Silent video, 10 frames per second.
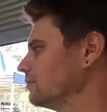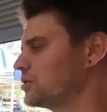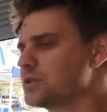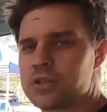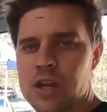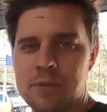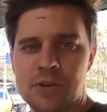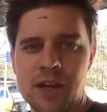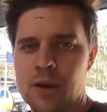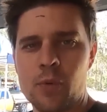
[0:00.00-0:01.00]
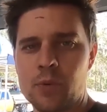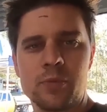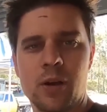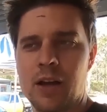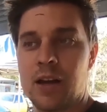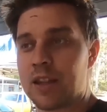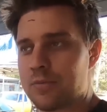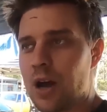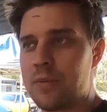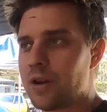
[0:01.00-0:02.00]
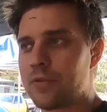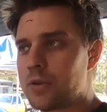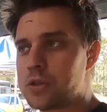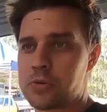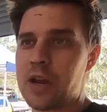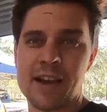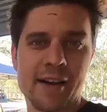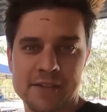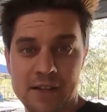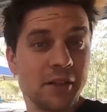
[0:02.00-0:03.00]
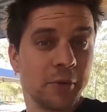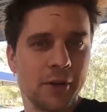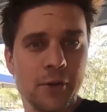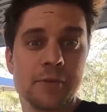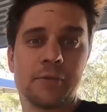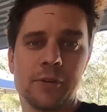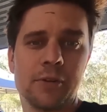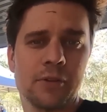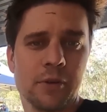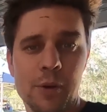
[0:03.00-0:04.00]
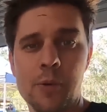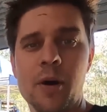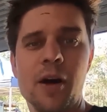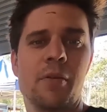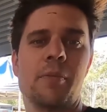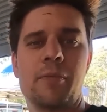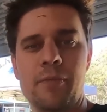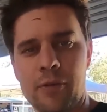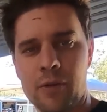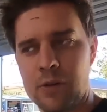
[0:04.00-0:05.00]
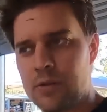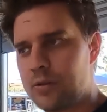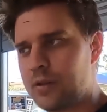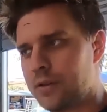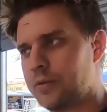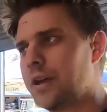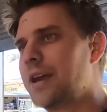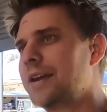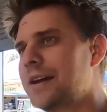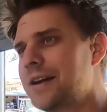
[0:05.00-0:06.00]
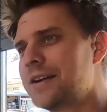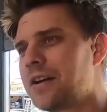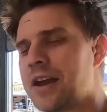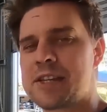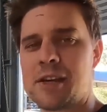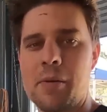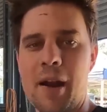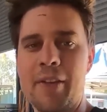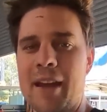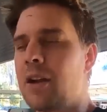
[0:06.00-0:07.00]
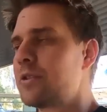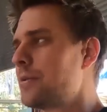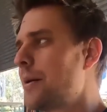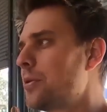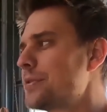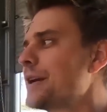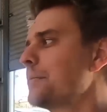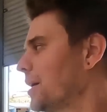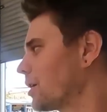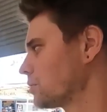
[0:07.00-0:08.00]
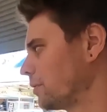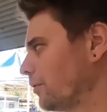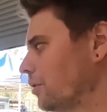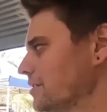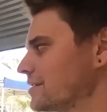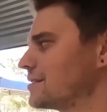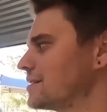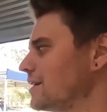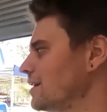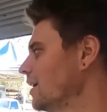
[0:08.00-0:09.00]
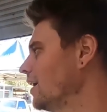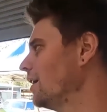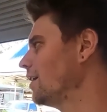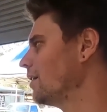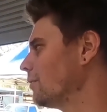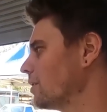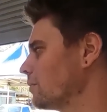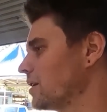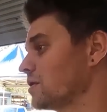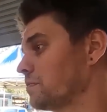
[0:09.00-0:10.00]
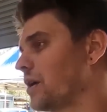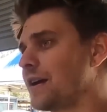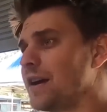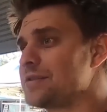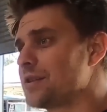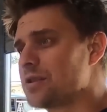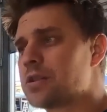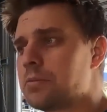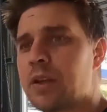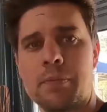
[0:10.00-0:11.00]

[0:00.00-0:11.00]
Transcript: which is a shame because yeah, at the moment there's 3 cars here that we could use them for, that we would buy them for if we could get some. I might have to get onto our boys there at Black Ops Performance and see whether we can just buy cat sections from